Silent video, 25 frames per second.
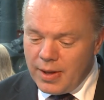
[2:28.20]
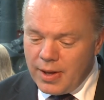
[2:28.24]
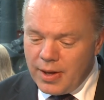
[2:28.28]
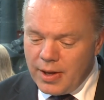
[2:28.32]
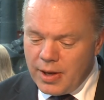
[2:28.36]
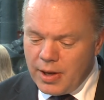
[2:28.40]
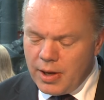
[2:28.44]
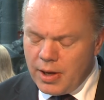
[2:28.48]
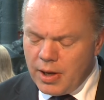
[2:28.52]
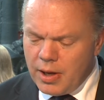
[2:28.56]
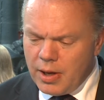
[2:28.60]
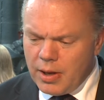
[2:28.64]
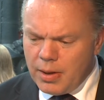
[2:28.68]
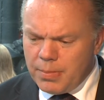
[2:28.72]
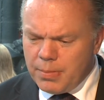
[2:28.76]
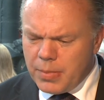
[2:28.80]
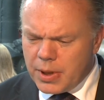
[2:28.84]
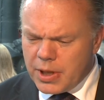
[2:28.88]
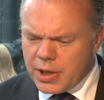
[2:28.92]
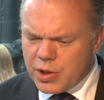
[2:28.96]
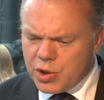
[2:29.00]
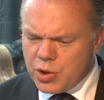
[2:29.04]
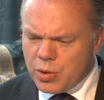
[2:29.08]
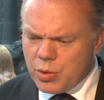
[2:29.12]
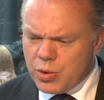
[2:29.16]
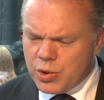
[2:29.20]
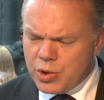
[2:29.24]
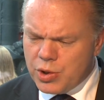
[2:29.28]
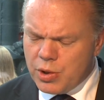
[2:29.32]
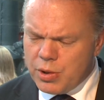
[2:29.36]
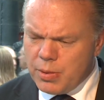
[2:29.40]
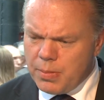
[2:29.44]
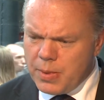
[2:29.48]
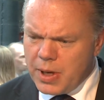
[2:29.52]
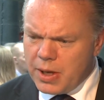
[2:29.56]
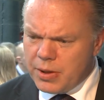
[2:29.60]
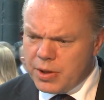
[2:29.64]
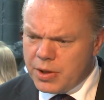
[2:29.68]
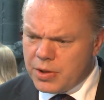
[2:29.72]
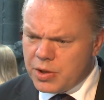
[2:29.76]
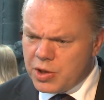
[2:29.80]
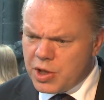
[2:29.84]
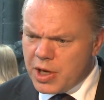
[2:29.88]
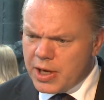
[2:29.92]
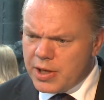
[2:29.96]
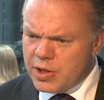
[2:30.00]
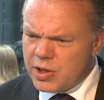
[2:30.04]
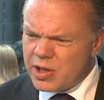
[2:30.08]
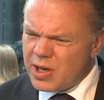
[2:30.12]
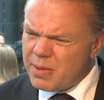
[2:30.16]
But it's also about a
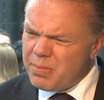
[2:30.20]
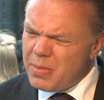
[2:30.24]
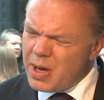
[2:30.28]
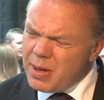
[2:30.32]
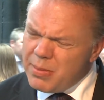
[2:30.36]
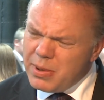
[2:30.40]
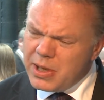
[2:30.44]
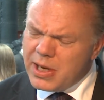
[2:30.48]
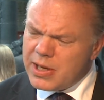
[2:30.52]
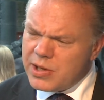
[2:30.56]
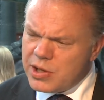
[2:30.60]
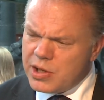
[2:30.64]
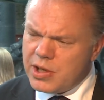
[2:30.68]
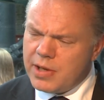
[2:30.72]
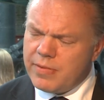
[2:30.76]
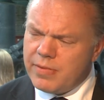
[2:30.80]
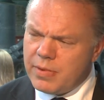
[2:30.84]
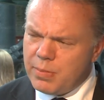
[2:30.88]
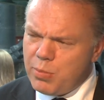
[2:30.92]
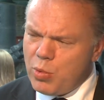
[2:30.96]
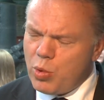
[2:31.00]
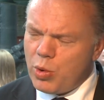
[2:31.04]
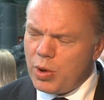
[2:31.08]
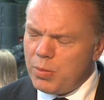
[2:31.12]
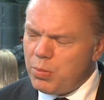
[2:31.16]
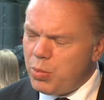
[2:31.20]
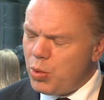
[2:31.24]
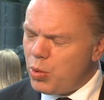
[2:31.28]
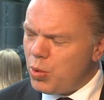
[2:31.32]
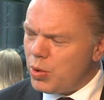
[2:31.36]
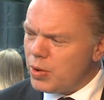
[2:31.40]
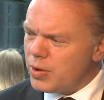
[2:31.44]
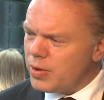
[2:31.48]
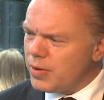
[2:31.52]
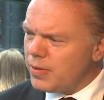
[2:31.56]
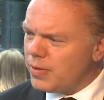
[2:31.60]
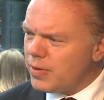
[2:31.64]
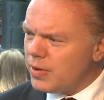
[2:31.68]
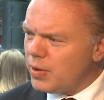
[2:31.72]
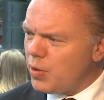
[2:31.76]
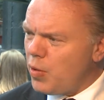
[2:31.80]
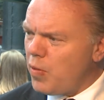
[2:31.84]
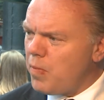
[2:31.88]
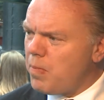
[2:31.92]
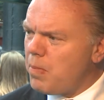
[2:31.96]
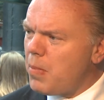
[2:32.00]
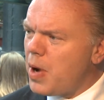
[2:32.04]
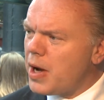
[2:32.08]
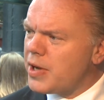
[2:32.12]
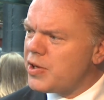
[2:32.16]
change, and maybe that's even more important,
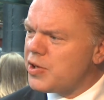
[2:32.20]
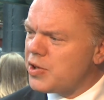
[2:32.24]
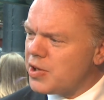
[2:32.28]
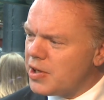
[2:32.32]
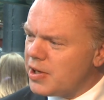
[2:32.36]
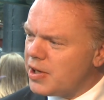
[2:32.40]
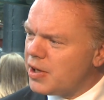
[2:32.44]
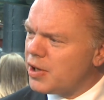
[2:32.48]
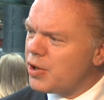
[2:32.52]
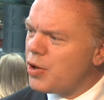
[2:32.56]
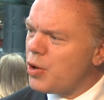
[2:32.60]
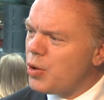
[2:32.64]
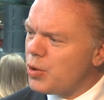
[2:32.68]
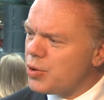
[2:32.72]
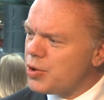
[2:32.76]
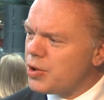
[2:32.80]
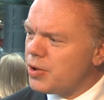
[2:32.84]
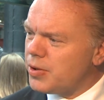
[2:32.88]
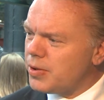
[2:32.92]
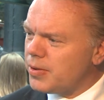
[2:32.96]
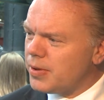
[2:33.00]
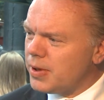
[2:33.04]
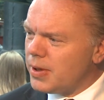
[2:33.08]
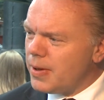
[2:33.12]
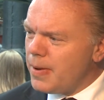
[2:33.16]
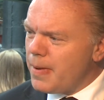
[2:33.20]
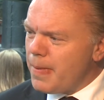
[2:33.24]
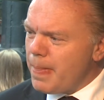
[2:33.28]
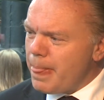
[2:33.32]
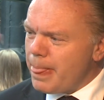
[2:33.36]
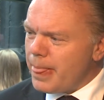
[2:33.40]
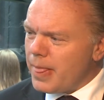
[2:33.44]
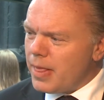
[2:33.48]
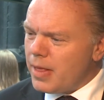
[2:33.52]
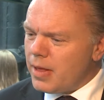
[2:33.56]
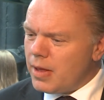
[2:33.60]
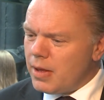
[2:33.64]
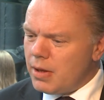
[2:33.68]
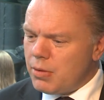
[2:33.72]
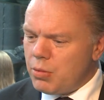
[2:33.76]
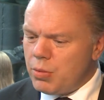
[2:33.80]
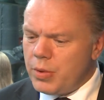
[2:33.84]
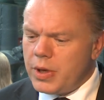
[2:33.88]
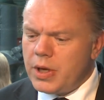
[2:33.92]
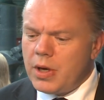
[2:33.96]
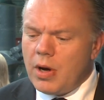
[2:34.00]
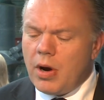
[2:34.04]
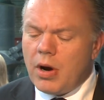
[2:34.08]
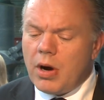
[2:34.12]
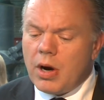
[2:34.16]
of mindset and culture.
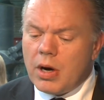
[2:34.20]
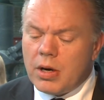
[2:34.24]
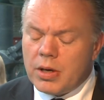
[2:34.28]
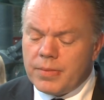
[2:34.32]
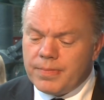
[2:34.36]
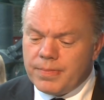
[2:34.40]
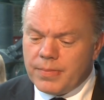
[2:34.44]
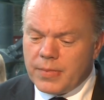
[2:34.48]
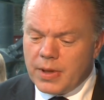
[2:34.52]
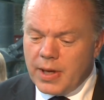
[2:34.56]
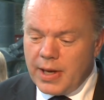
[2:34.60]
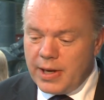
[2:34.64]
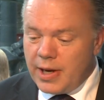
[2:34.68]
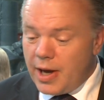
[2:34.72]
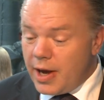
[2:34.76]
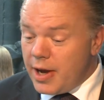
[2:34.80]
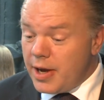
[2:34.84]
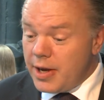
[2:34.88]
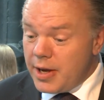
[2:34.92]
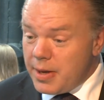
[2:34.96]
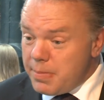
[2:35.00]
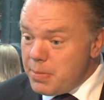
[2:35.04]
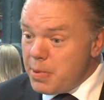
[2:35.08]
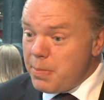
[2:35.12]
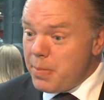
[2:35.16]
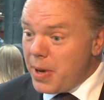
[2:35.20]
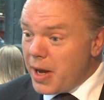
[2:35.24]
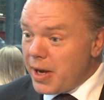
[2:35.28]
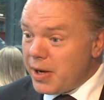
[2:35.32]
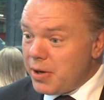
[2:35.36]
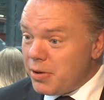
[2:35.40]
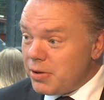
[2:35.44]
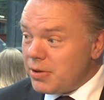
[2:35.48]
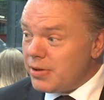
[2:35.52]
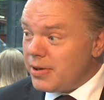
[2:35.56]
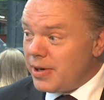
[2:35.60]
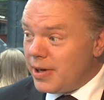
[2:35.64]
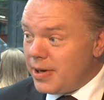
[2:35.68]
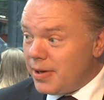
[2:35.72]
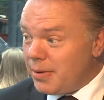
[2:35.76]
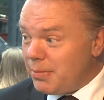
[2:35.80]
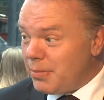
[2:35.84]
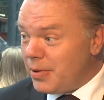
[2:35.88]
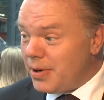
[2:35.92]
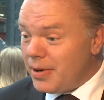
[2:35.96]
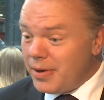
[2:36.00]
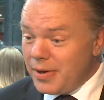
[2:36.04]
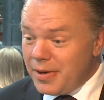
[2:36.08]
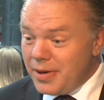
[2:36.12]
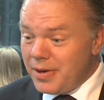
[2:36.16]
We are, and I am a banker, and
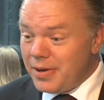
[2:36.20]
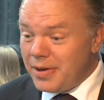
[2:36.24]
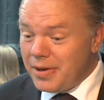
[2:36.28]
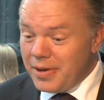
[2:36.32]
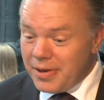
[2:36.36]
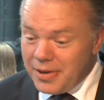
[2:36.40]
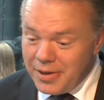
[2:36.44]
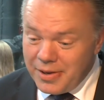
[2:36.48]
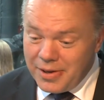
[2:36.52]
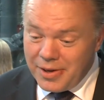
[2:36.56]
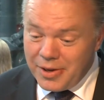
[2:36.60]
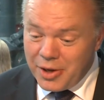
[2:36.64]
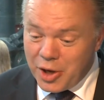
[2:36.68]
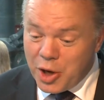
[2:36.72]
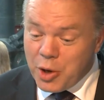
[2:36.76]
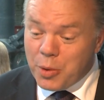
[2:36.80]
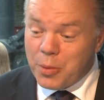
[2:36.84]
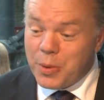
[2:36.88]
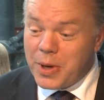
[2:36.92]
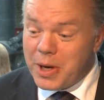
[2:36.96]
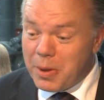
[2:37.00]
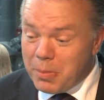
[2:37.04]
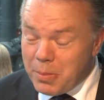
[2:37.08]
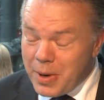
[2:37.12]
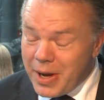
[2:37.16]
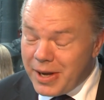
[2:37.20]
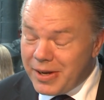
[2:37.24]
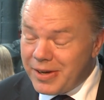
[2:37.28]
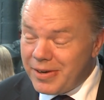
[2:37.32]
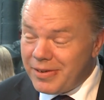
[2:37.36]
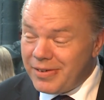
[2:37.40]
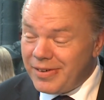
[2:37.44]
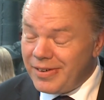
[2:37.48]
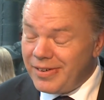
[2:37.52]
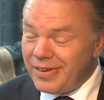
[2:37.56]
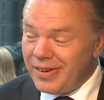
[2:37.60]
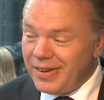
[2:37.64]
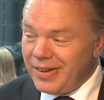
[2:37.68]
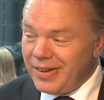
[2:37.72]
I'm a career banker,